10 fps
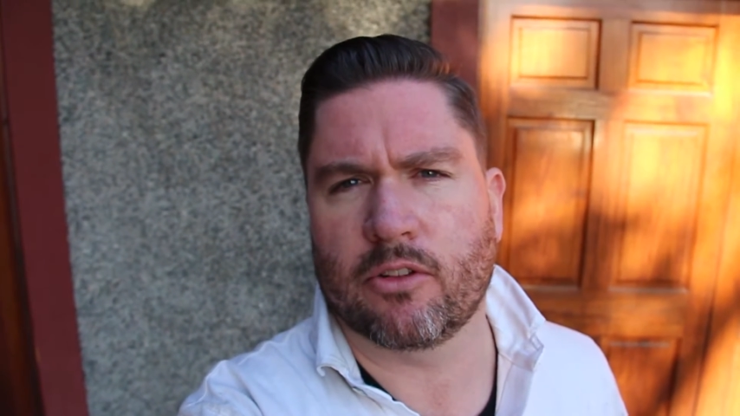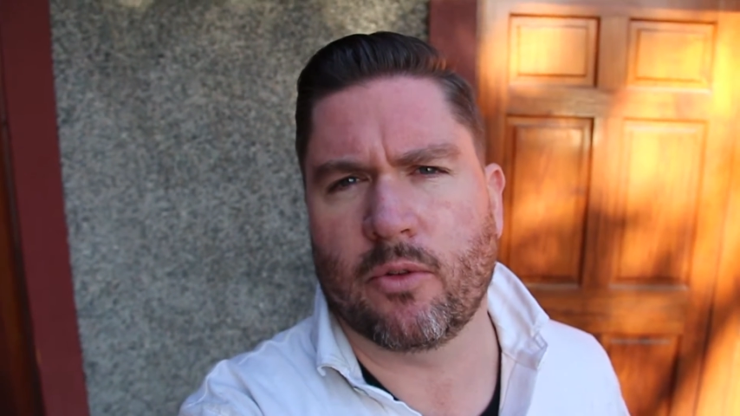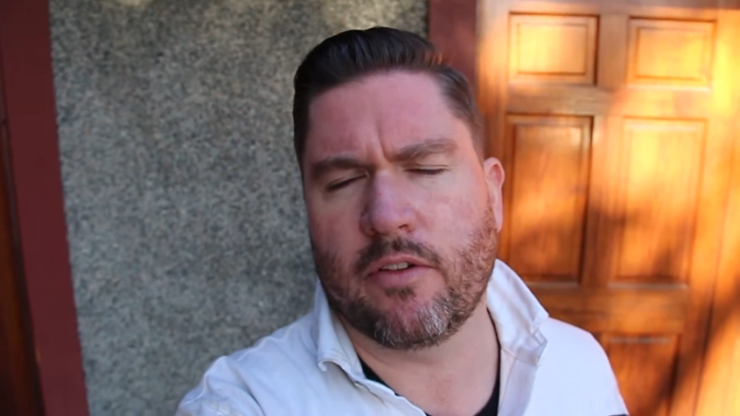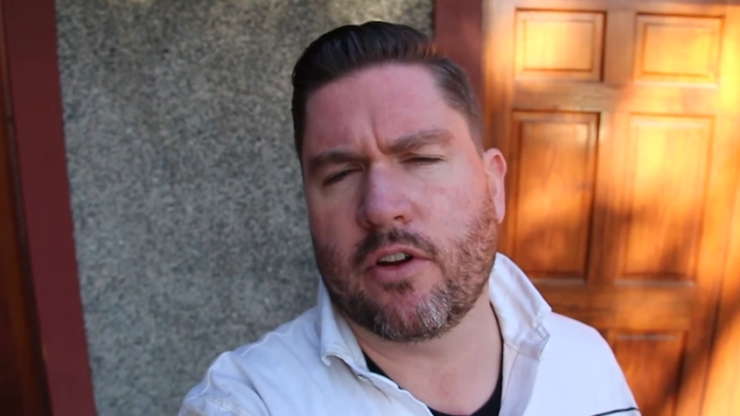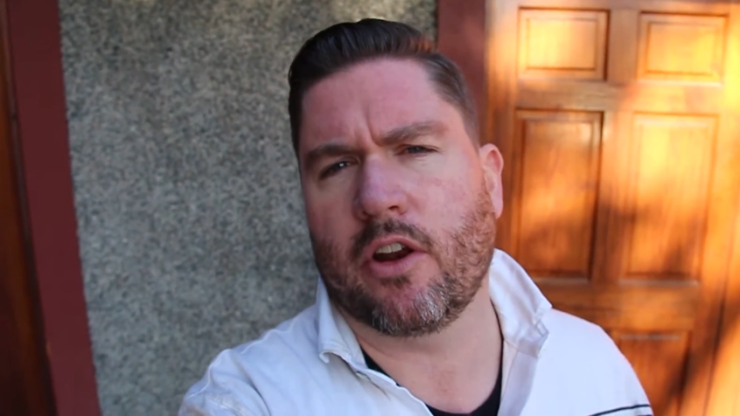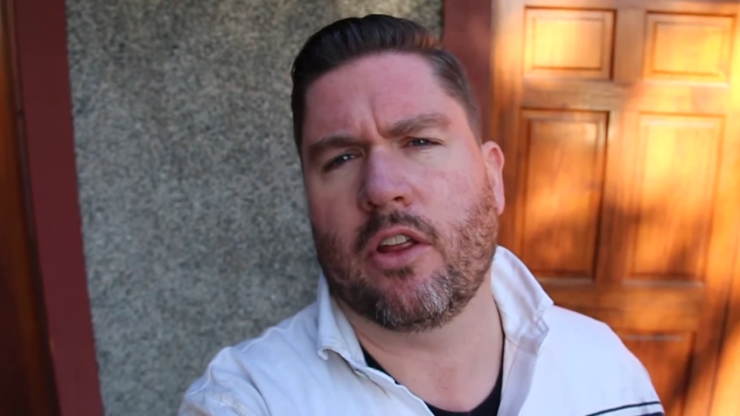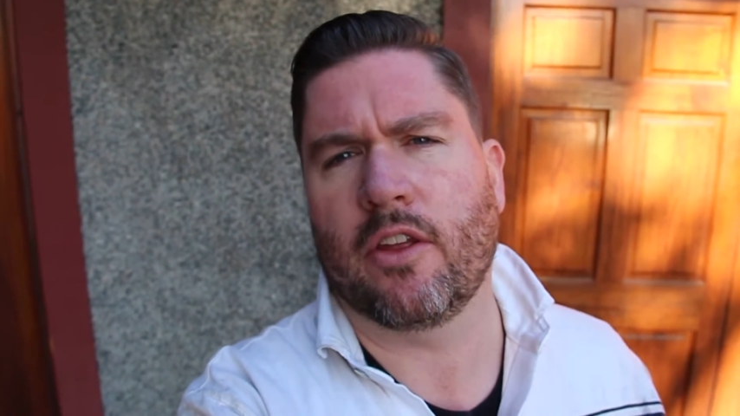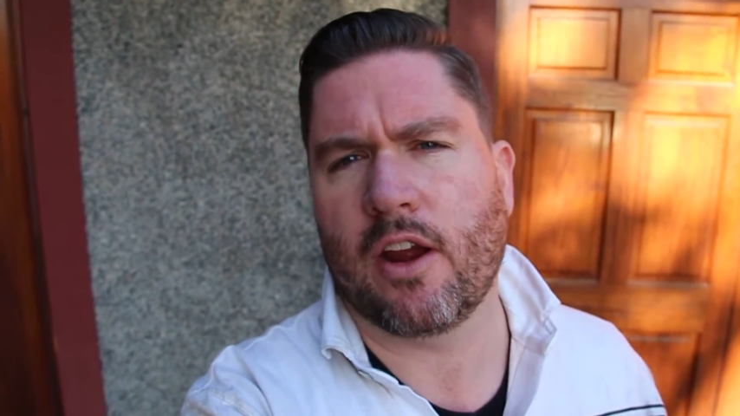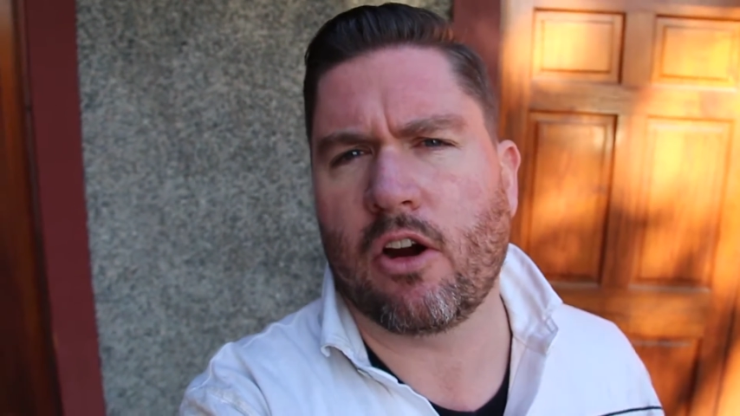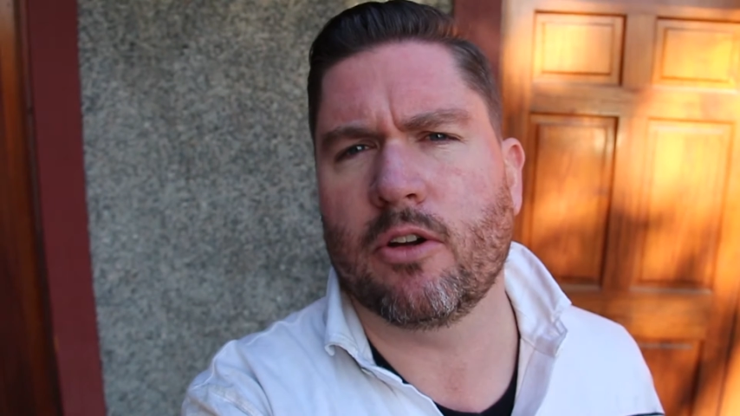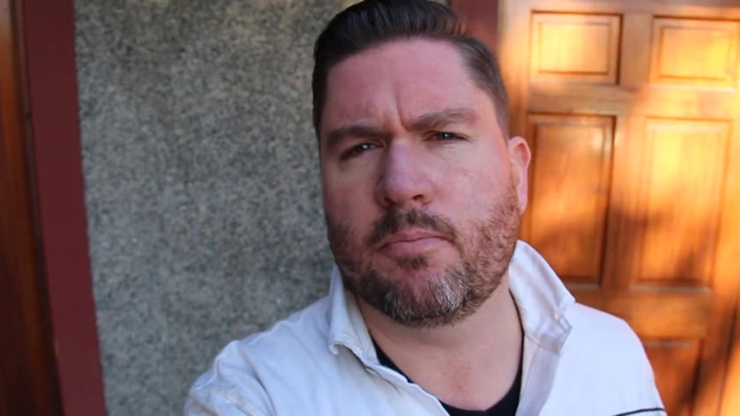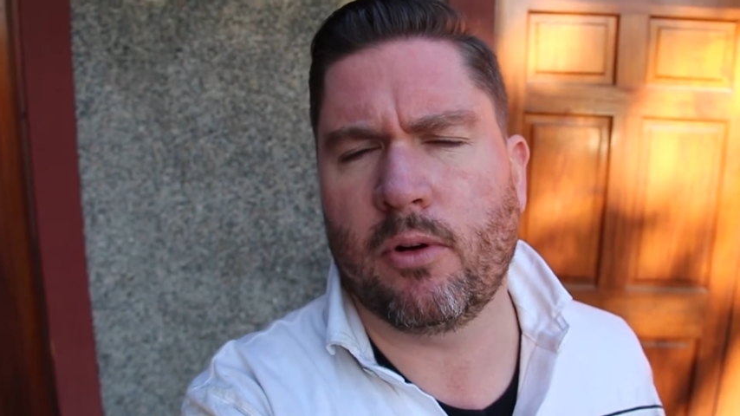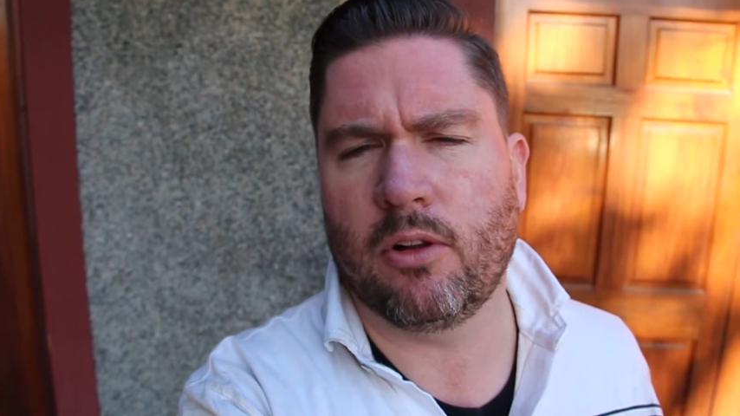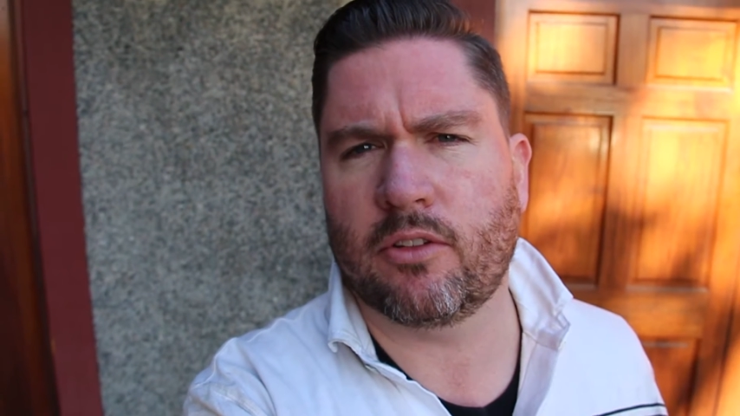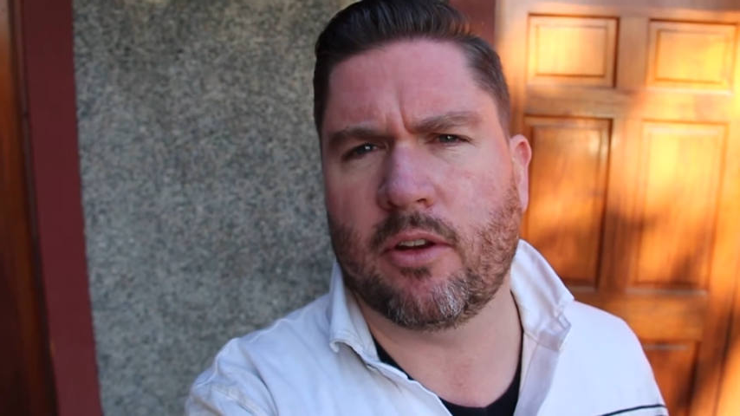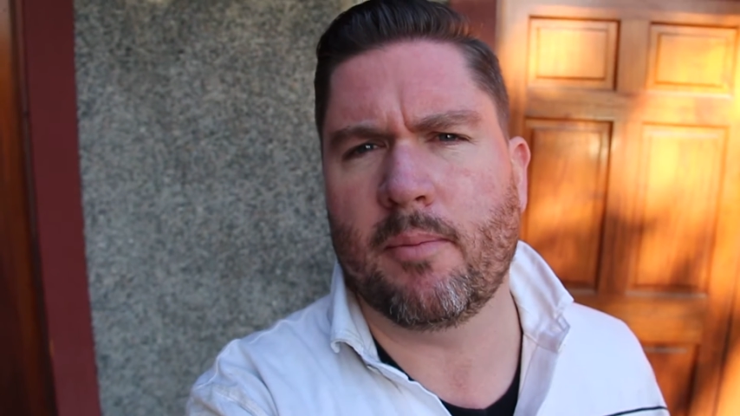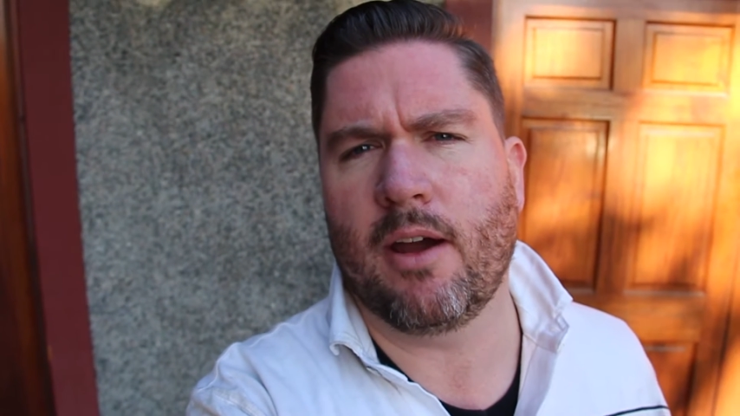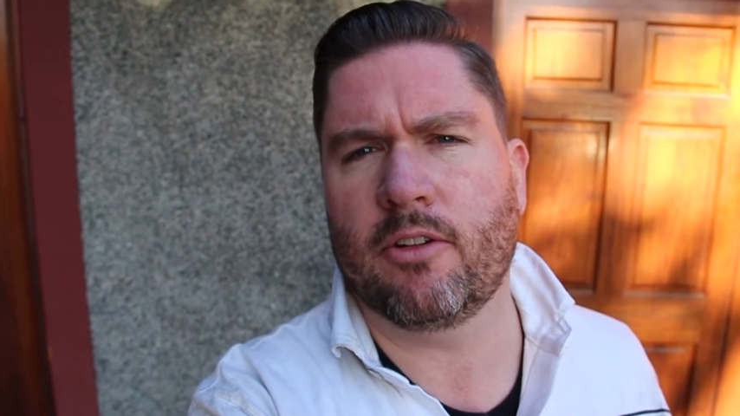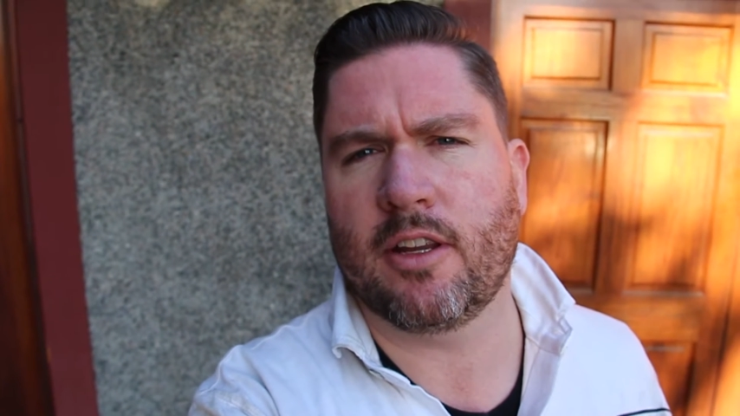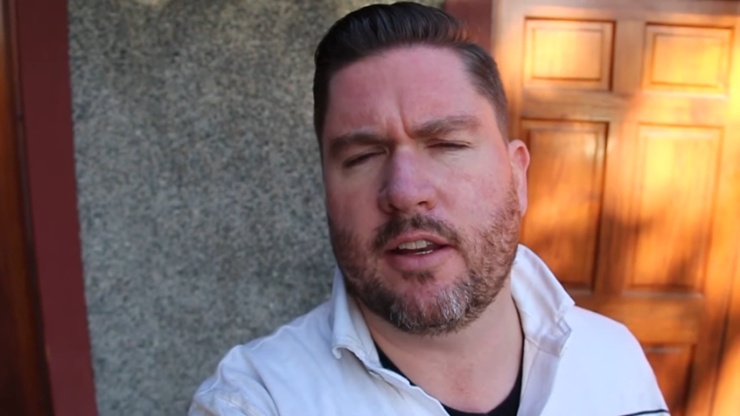So we've got all the hard bolts
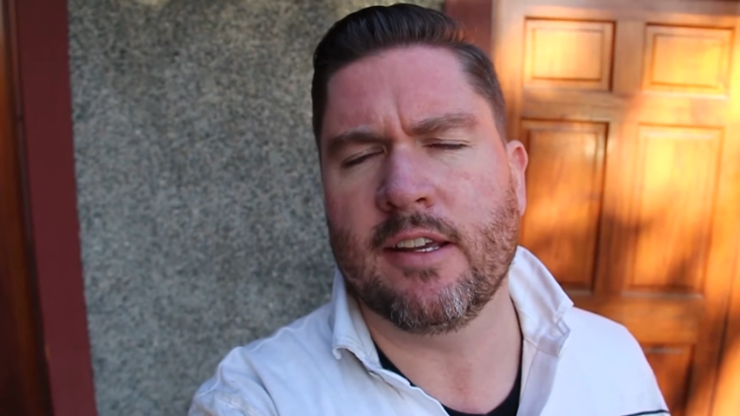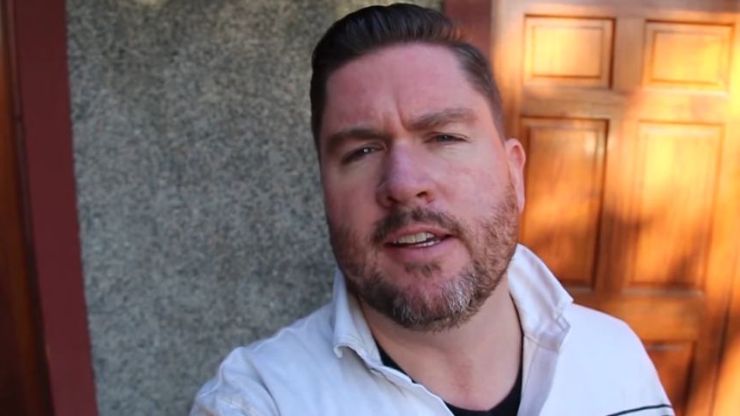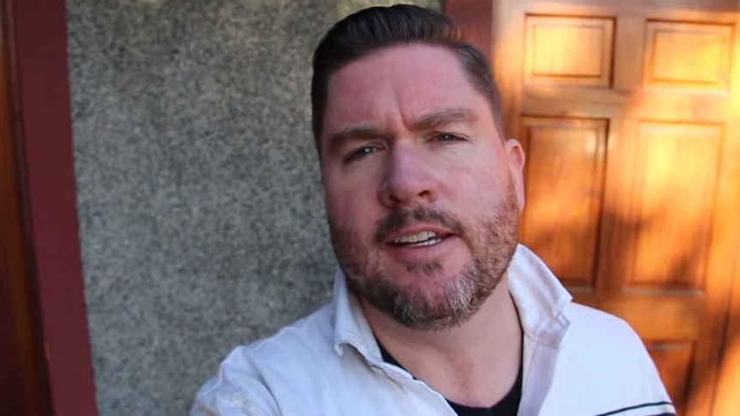unmounted.